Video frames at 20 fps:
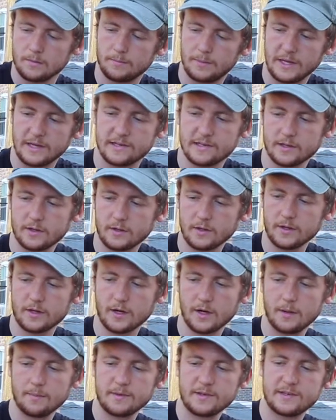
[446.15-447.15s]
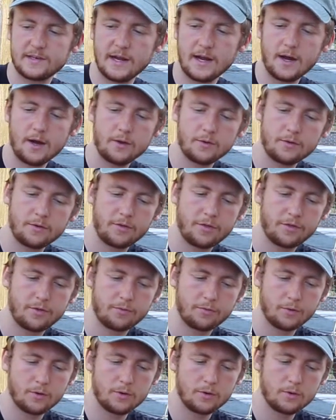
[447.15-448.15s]
basically comes down
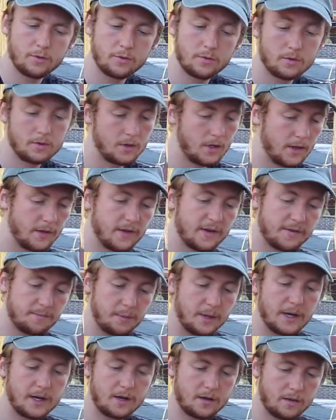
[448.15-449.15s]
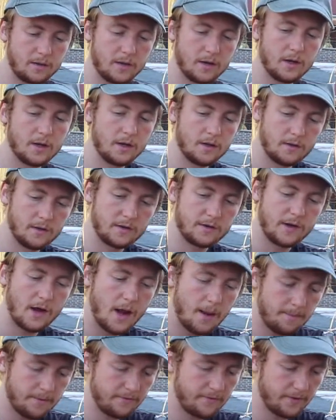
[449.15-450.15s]
through, on this bike, the
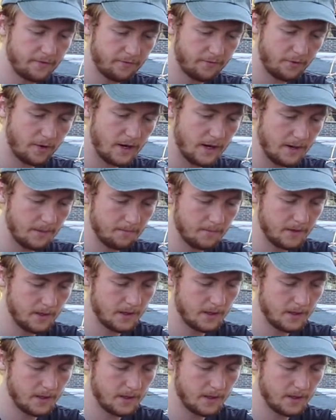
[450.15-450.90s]
top of the frame.